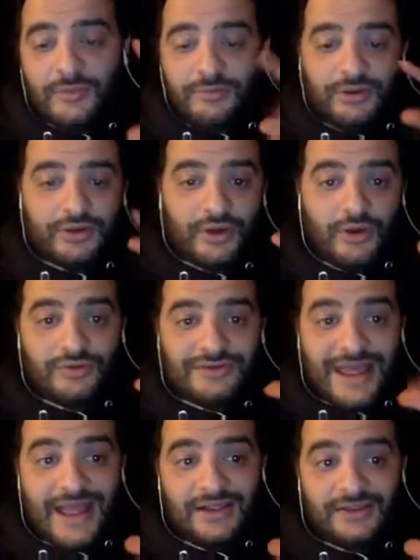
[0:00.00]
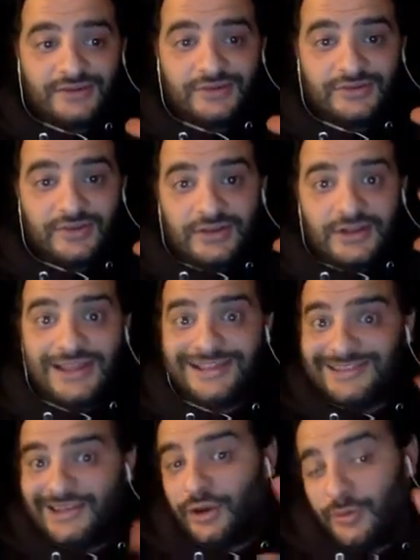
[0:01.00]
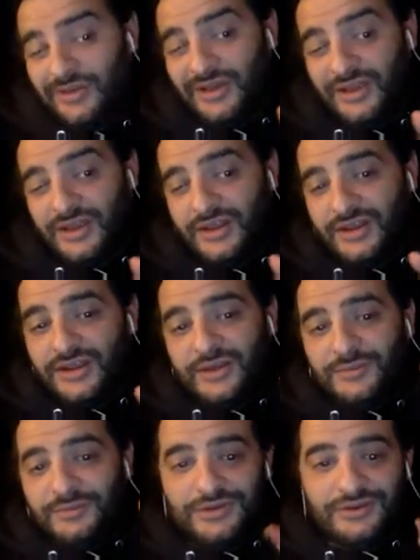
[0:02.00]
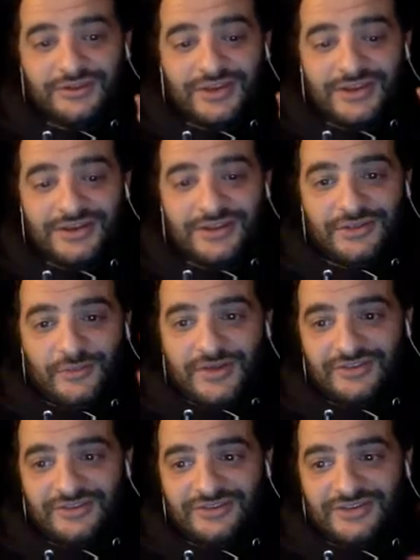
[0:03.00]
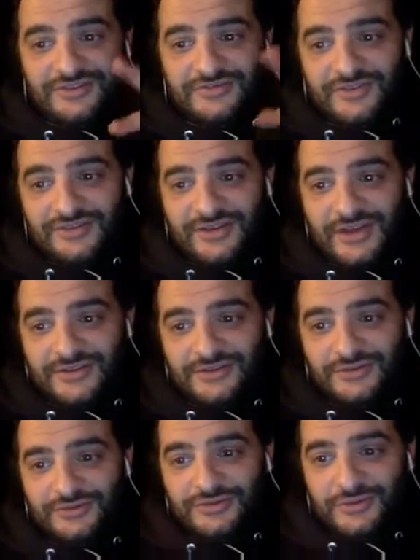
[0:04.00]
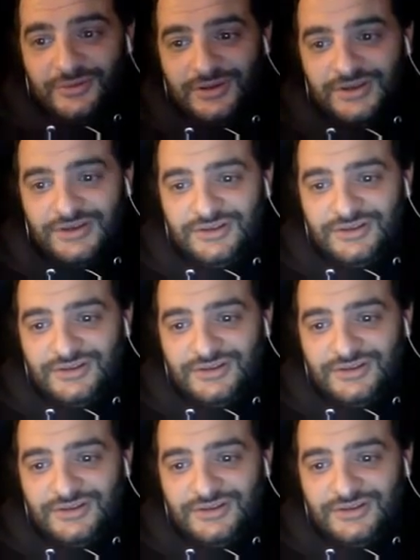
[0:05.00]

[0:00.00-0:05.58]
but go Dallas like a little bit because I need the Redskins defense not to do so well.